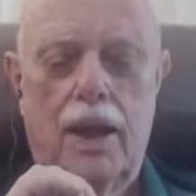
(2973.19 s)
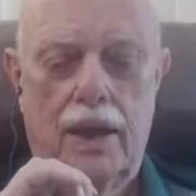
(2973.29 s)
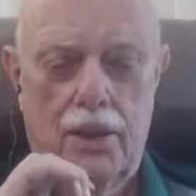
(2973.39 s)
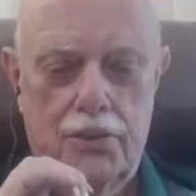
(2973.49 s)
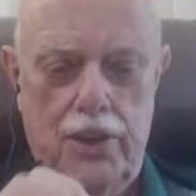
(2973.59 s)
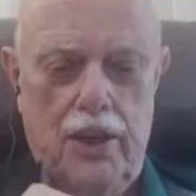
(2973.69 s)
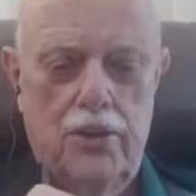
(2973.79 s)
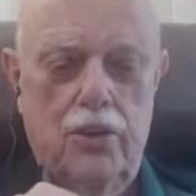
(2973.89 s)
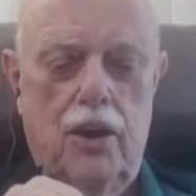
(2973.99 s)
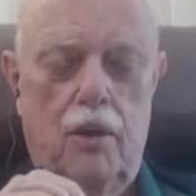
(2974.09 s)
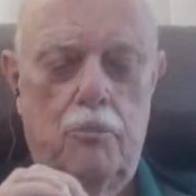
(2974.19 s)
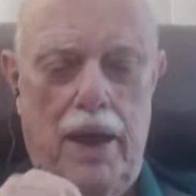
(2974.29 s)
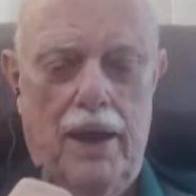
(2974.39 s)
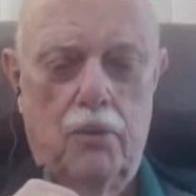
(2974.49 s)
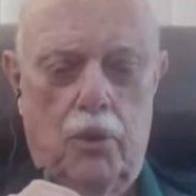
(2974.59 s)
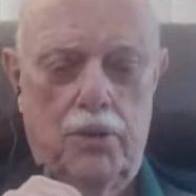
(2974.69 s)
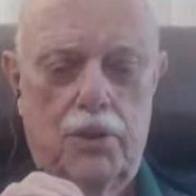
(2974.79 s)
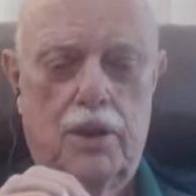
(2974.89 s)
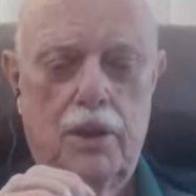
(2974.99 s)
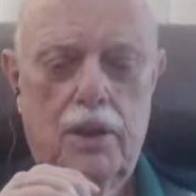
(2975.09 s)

and I'll send you a bandwidth